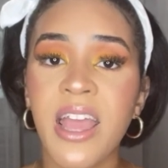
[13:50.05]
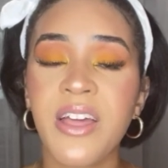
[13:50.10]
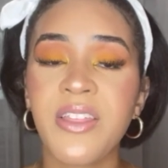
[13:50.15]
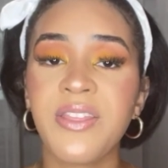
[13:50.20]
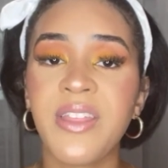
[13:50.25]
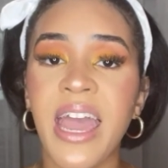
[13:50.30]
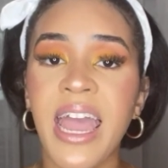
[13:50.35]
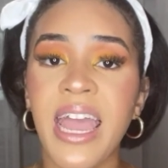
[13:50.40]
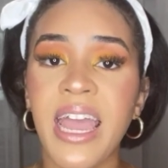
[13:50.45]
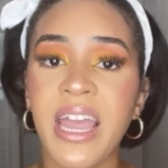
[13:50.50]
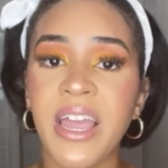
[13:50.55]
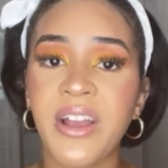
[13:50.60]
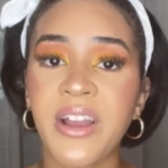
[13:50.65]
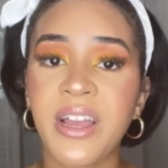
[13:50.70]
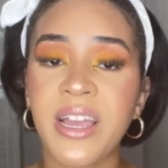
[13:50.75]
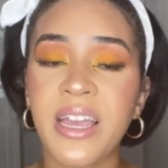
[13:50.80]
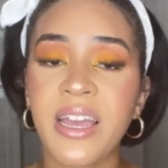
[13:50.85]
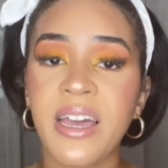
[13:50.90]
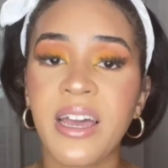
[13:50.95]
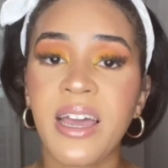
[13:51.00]
that
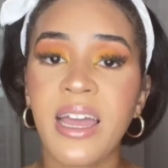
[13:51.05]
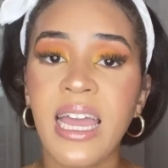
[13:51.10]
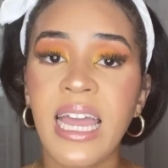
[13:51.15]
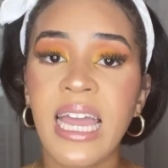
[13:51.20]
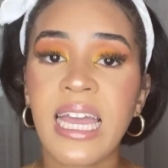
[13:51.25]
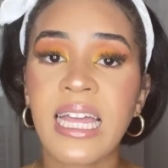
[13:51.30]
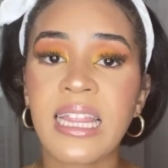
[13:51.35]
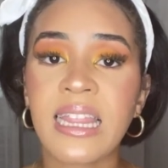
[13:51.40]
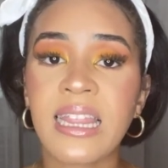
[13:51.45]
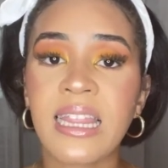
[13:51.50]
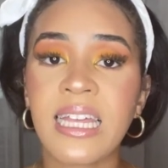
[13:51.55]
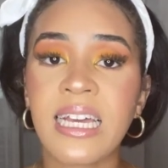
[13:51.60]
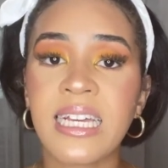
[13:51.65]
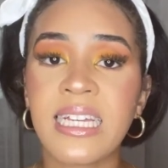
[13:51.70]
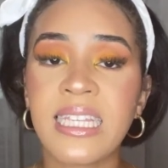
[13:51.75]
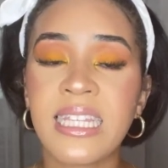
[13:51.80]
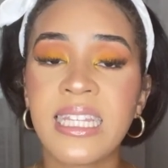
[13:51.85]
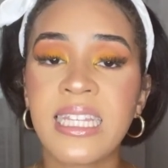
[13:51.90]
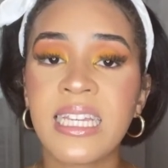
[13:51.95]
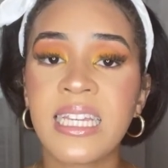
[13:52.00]
area and
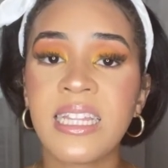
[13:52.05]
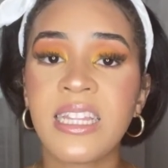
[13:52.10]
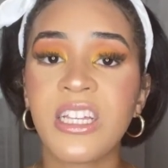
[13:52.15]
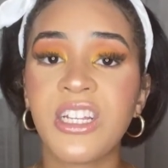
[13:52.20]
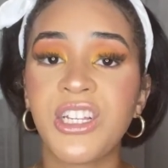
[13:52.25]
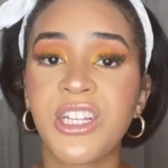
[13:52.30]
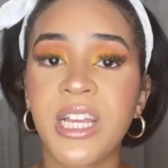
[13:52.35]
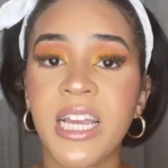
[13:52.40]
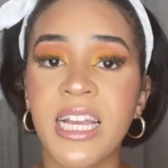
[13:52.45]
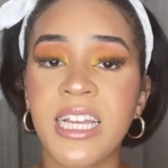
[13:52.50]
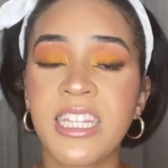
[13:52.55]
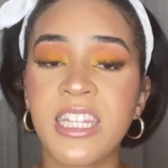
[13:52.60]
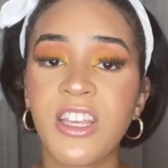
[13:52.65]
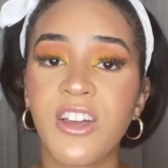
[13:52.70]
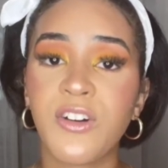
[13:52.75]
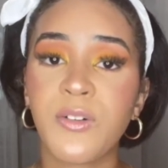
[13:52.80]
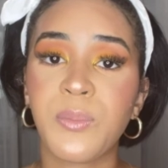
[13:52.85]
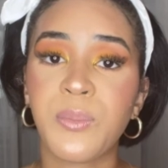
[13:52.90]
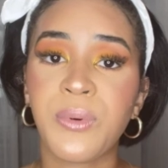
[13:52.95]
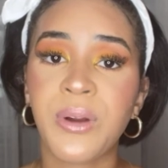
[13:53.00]
lessen the chance
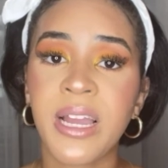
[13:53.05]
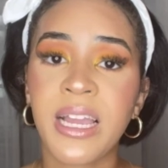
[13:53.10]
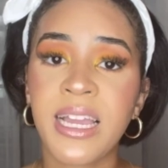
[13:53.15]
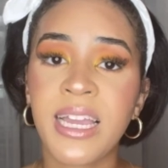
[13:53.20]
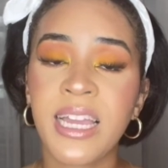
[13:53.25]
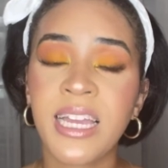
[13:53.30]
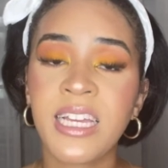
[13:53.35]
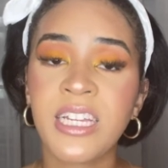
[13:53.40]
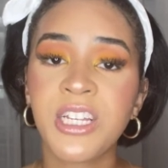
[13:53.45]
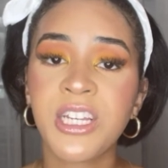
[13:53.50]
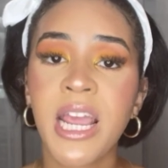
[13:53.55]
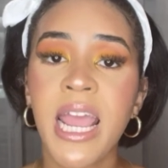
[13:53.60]
of breakage.